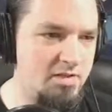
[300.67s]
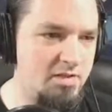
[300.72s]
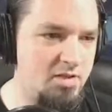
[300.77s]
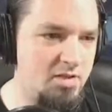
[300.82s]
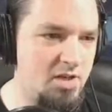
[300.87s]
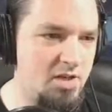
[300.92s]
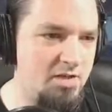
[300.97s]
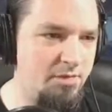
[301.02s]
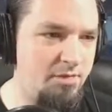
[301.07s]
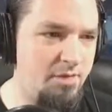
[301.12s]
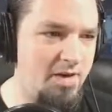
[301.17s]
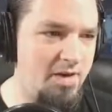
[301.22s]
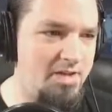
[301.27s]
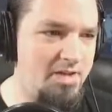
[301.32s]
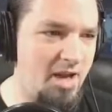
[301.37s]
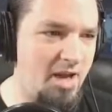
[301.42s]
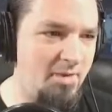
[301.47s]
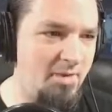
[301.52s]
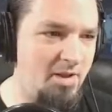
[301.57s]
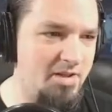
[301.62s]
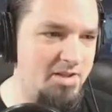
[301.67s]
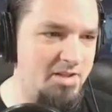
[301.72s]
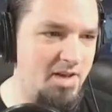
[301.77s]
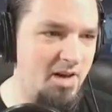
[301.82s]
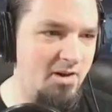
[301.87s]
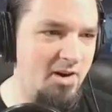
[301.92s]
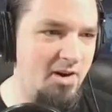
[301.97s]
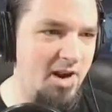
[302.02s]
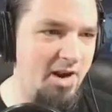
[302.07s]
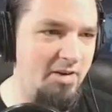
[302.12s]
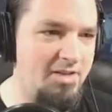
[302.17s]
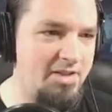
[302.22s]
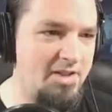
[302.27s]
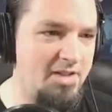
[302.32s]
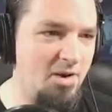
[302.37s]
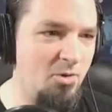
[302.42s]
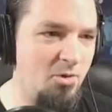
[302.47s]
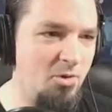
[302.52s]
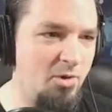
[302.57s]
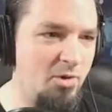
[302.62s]
fantabulous. All right,
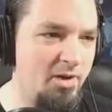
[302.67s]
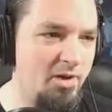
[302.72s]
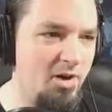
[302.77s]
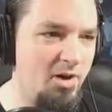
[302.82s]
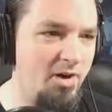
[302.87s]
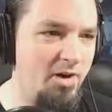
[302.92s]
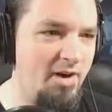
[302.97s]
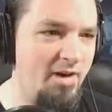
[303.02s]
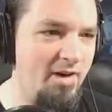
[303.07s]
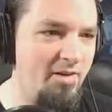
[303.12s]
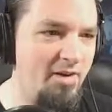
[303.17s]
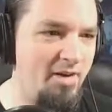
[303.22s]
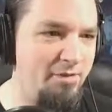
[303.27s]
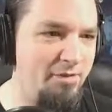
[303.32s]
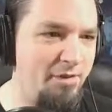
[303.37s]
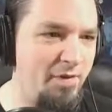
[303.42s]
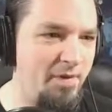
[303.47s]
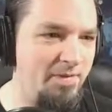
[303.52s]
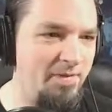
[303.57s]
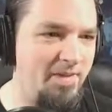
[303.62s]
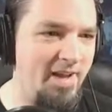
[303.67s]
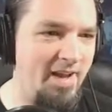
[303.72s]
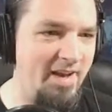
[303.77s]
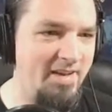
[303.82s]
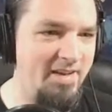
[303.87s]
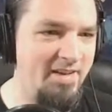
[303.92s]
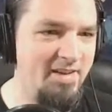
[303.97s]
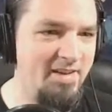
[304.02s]
so we're going out on foot then.